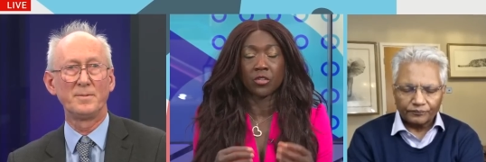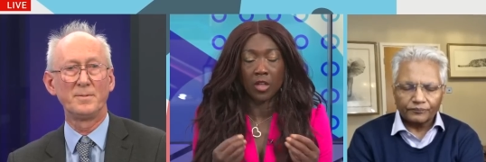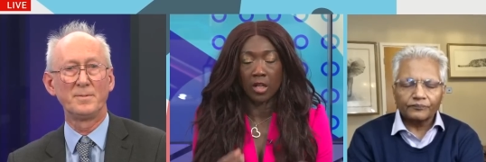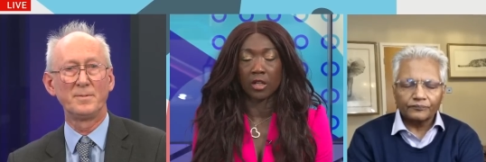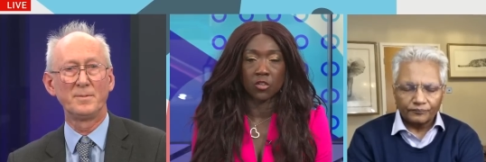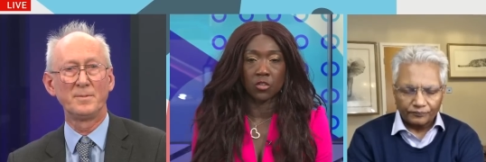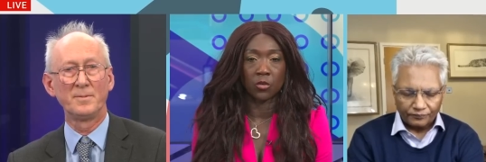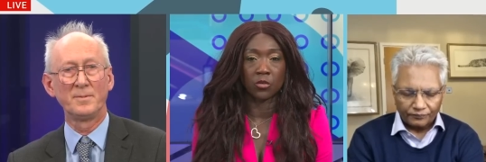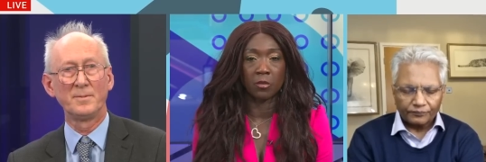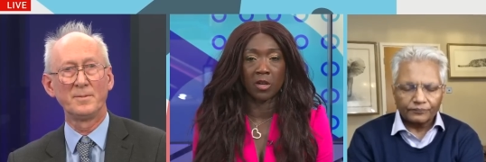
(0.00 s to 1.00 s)
Speaker 1: are tiny,
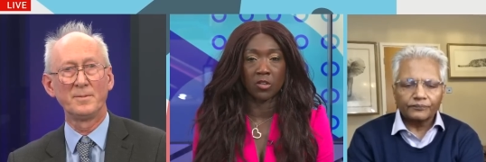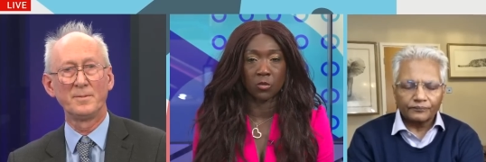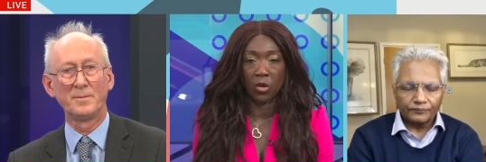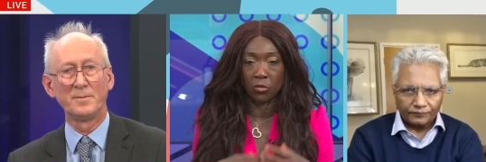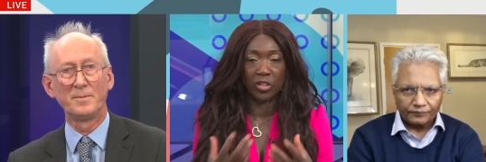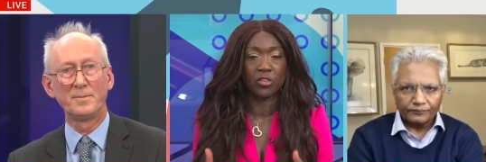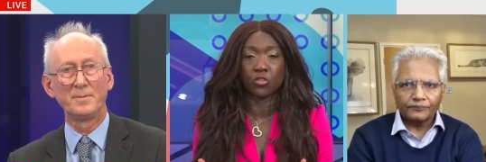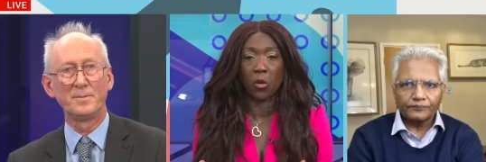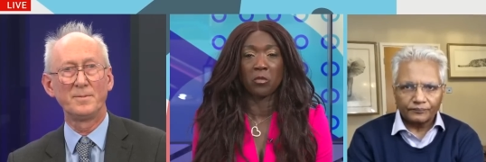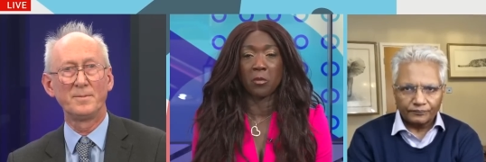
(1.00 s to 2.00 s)
so the mask won't really
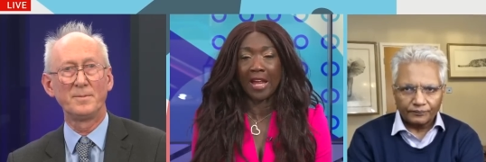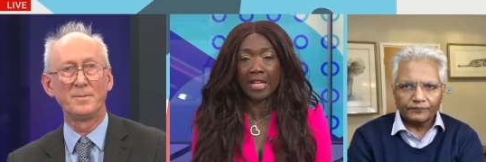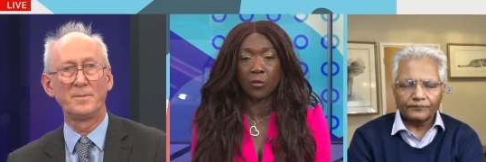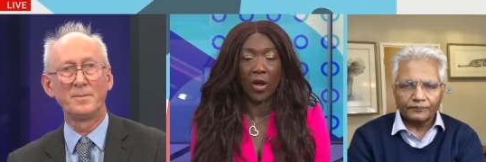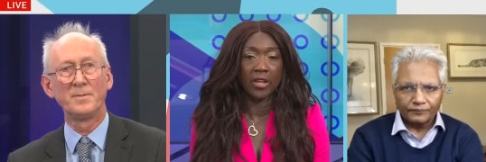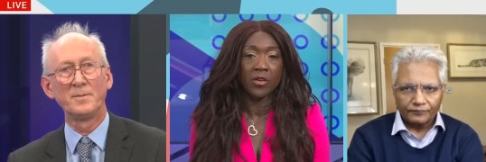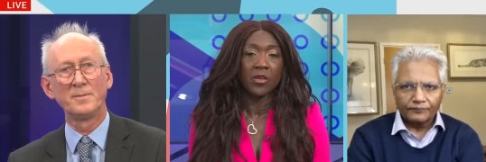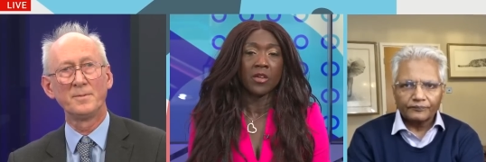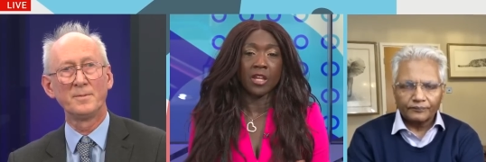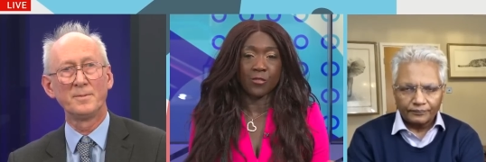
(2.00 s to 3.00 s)
stop them anyway,
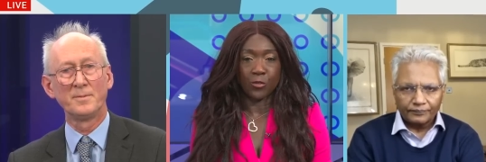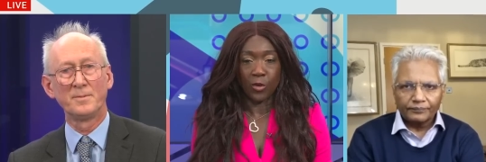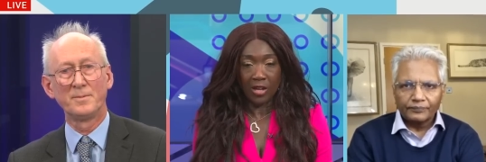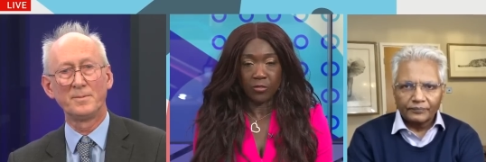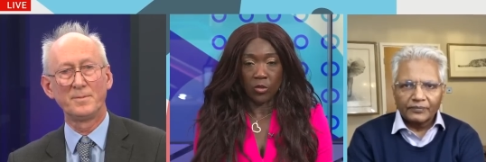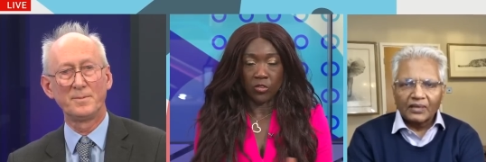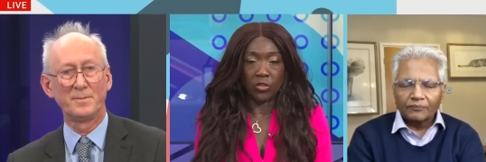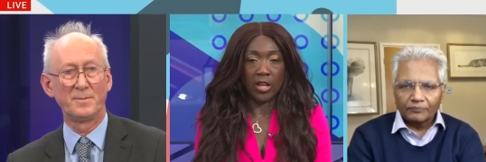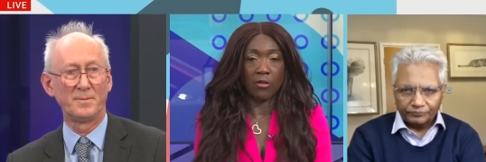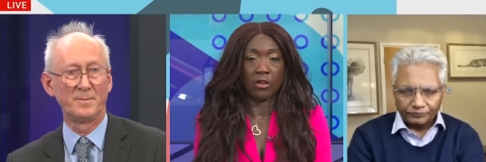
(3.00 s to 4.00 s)
even if you have got
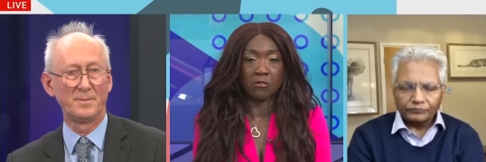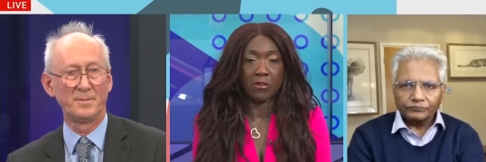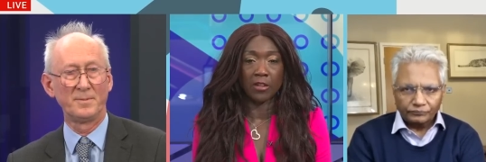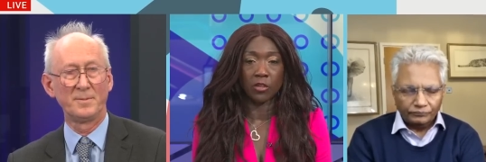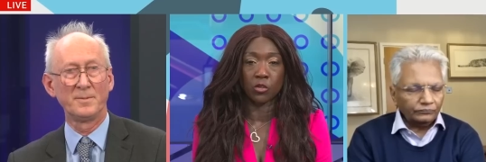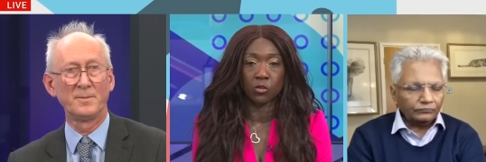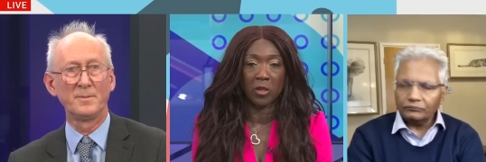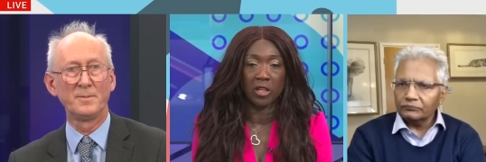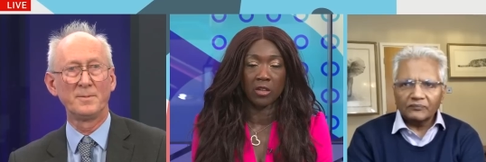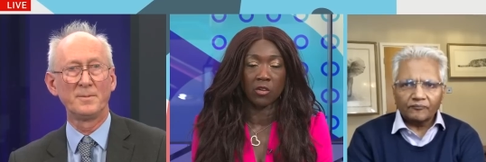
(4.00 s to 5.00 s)
this layering effect that you're
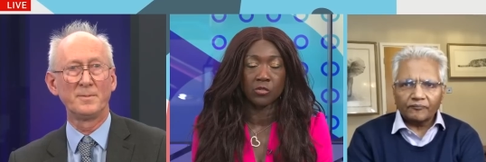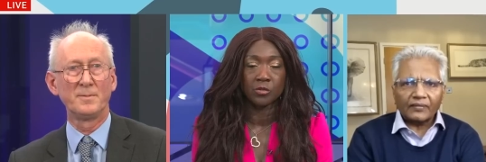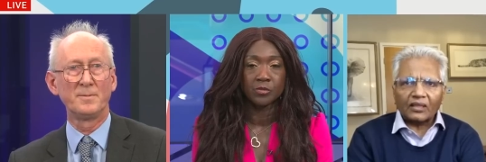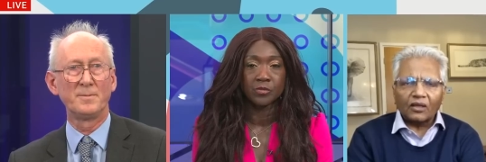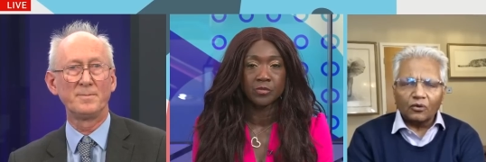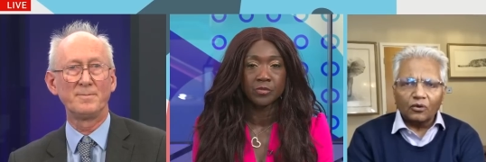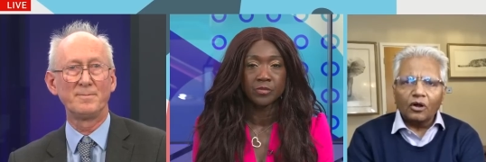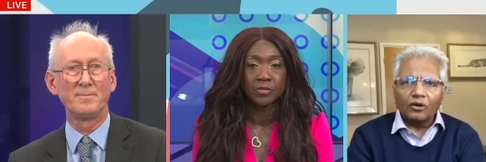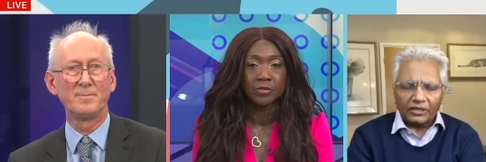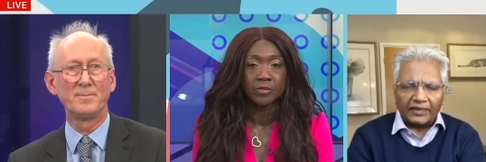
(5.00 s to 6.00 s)
speaking of?
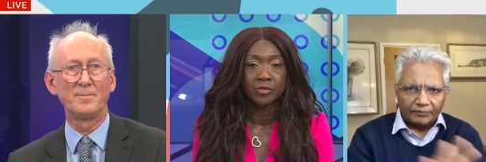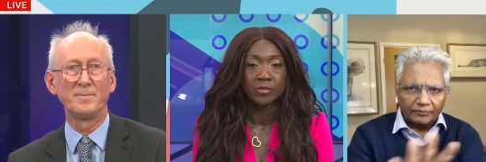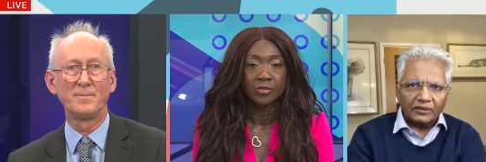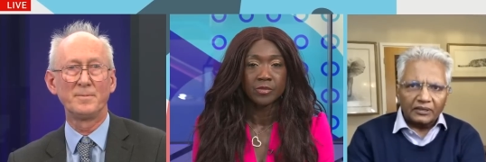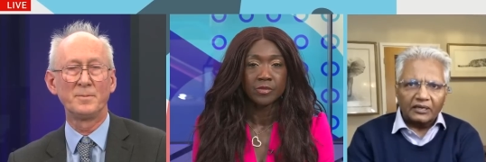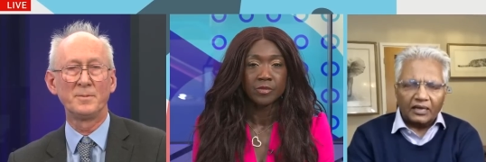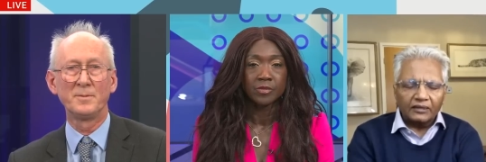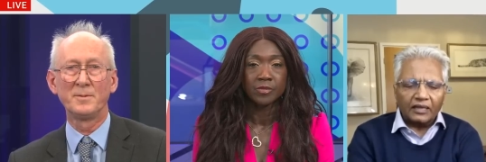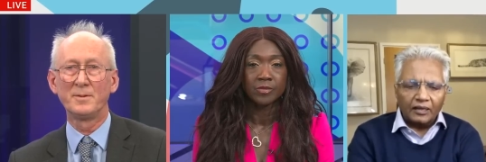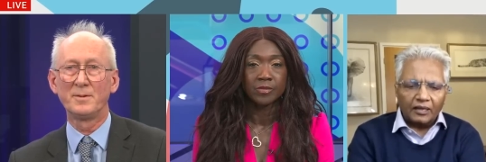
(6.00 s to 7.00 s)
Speaker 2: OK,
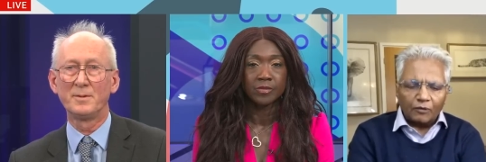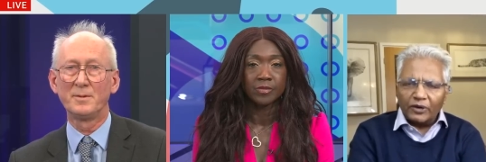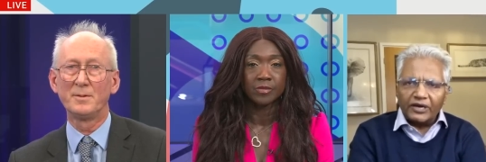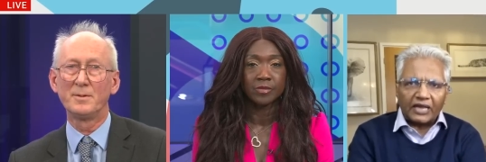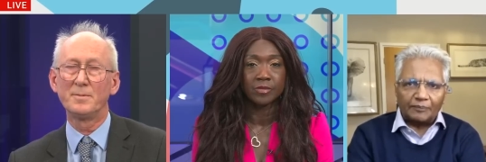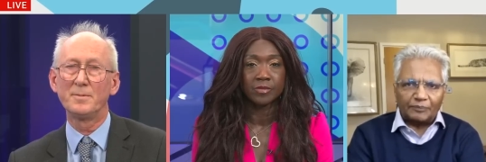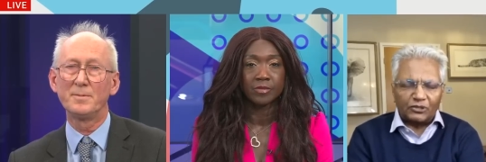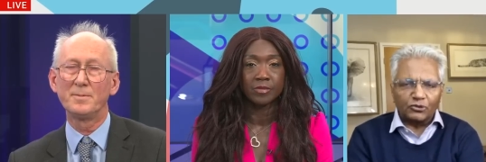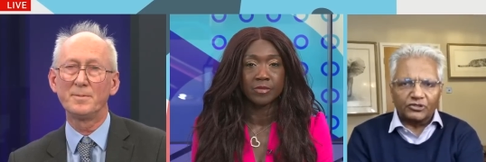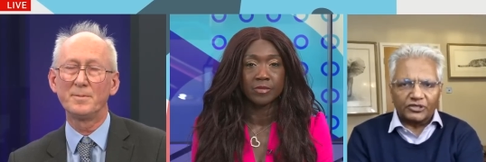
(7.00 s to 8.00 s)
I, I'm very happy
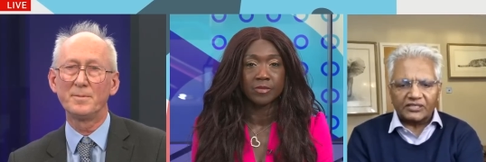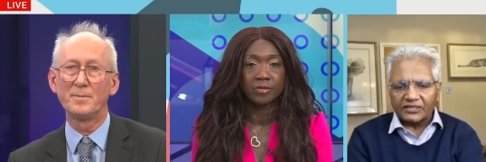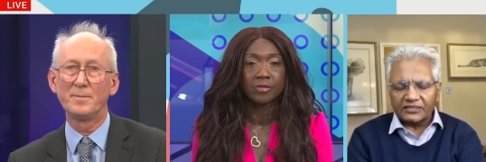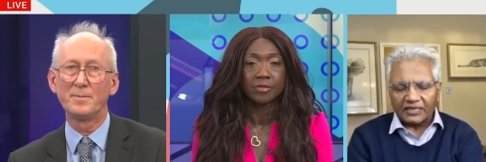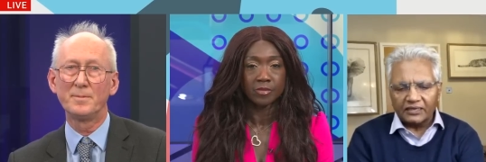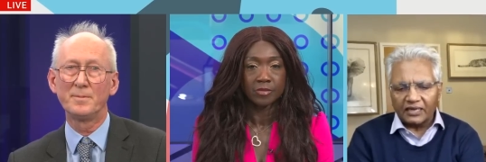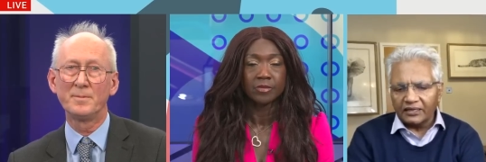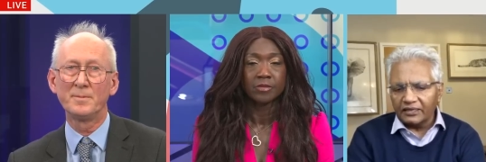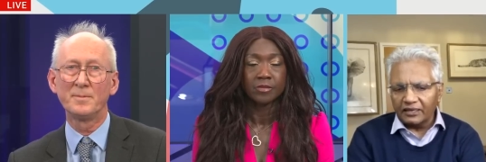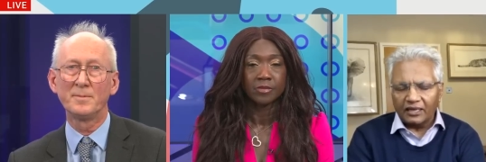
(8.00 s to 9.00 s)
to address this, and
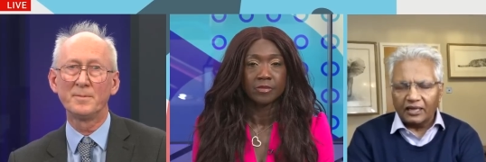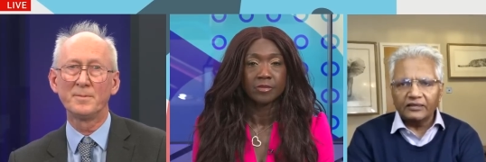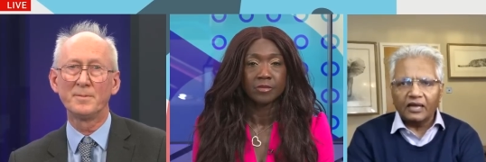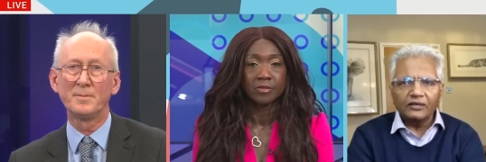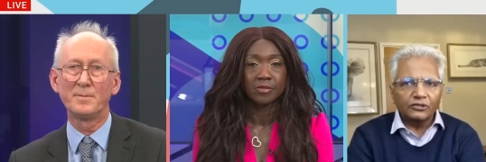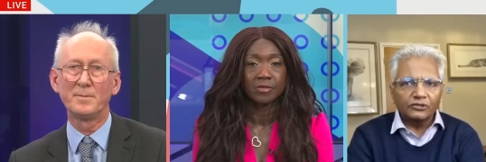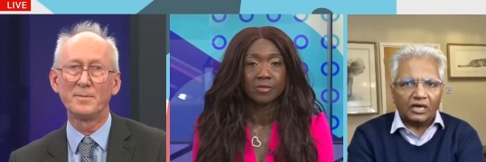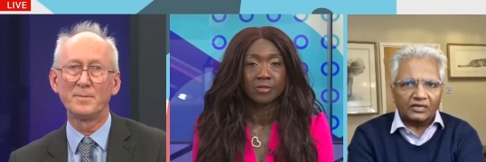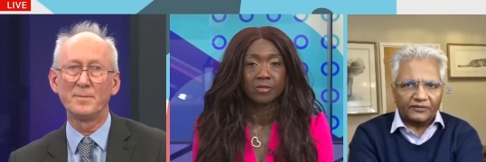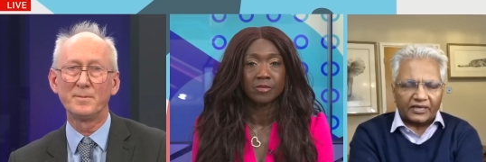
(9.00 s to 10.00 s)
I, I, I do
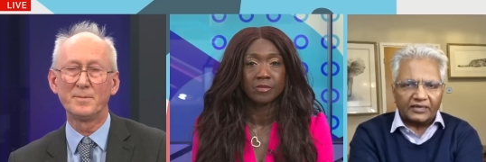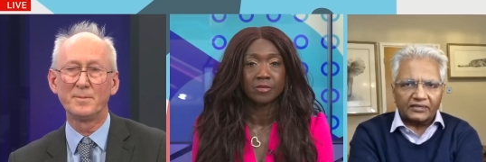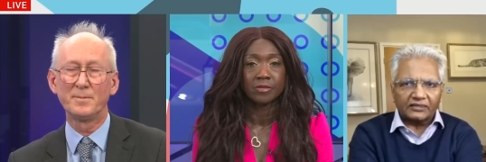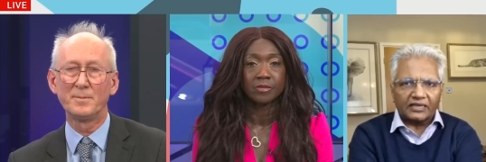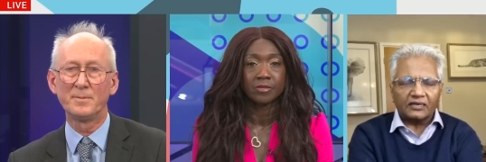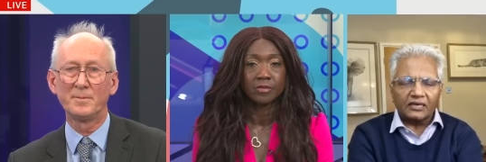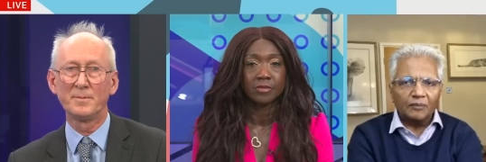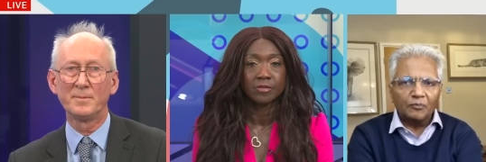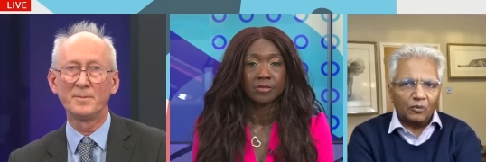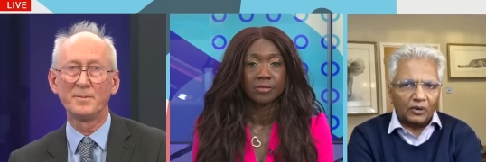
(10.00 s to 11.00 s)
advocate that,
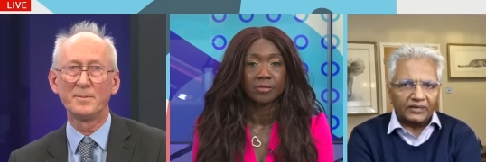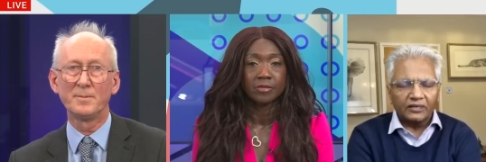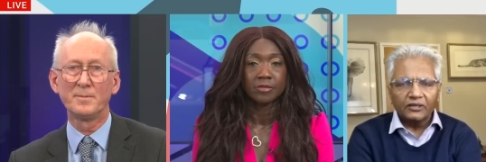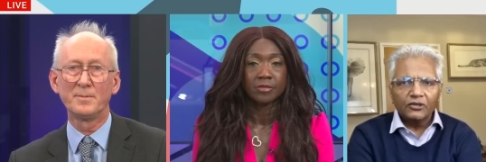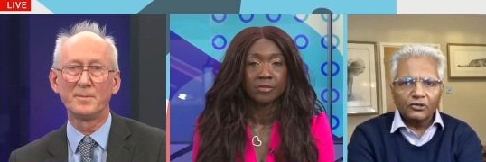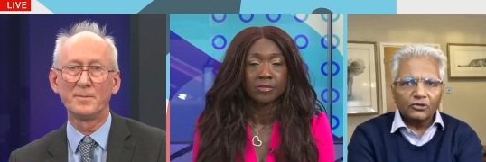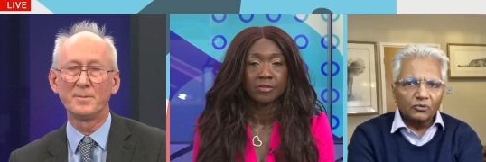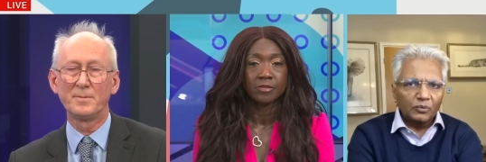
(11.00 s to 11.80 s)
number one, you